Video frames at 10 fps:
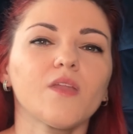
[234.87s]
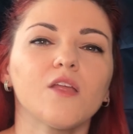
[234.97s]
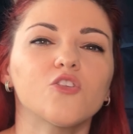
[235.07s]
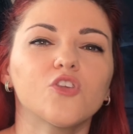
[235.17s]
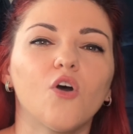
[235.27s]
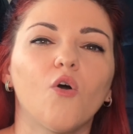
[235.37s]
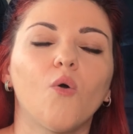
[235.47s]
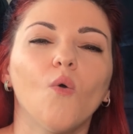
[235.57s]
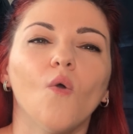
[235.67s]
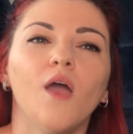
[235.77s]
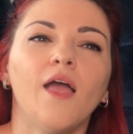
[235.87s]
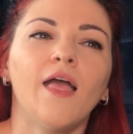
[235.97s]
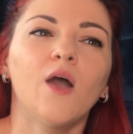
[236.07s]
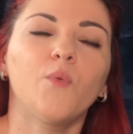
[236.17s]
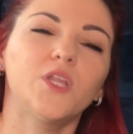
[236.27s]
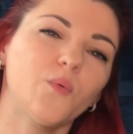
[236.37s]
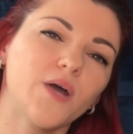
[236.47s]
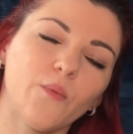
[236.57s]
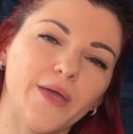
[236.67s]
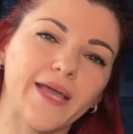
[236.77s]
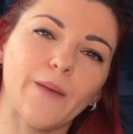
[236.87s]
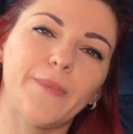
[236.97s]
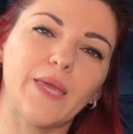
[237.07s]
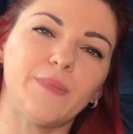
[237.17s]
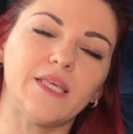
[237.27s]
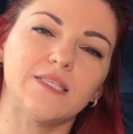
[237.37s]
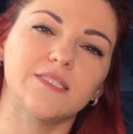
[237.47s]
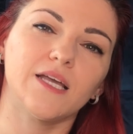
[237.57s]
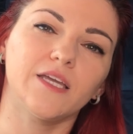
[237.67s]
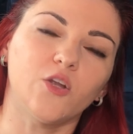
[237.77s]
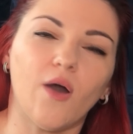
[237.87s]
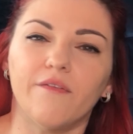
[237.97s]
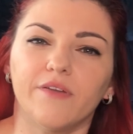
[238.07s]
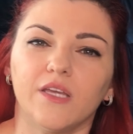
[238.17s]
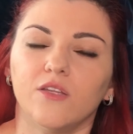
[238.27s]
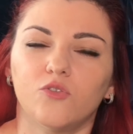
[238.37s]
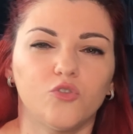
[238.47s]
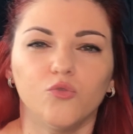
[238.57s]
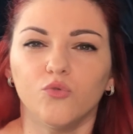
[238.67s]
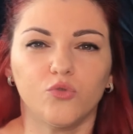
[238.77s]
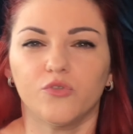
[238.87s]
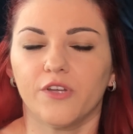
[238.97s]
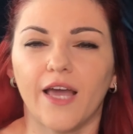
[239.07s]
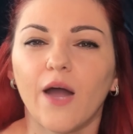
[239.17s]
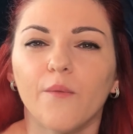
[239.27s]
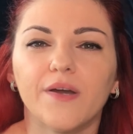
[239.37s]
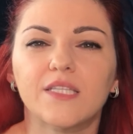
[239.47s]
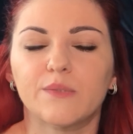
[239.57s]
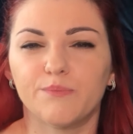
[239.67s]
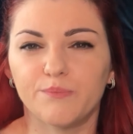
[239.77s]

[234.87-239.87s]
So we don't want to wake up babies, every 2 to 3 hours.